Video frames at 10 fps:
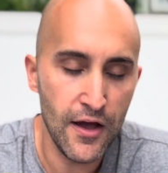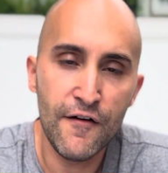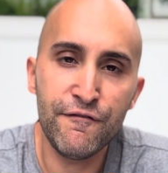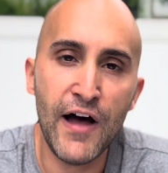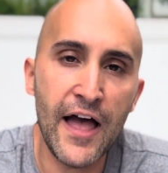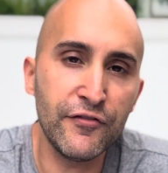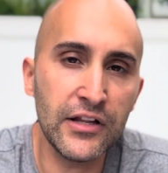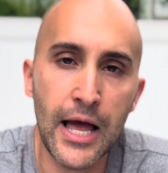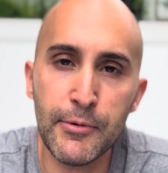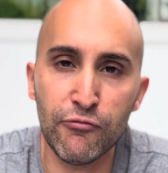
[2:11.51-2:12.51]
5,
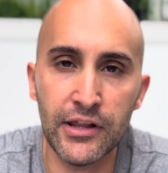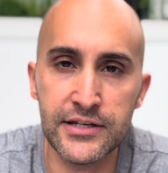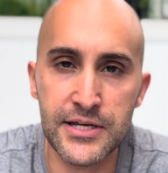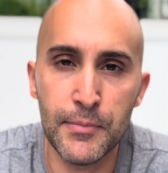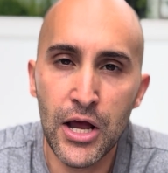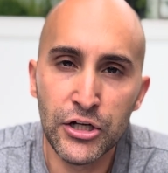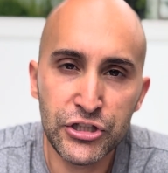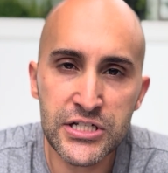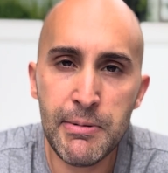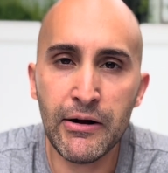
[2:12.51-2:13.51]
climate realism.
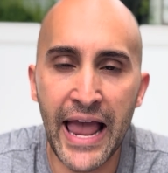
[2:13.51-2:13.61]
Just about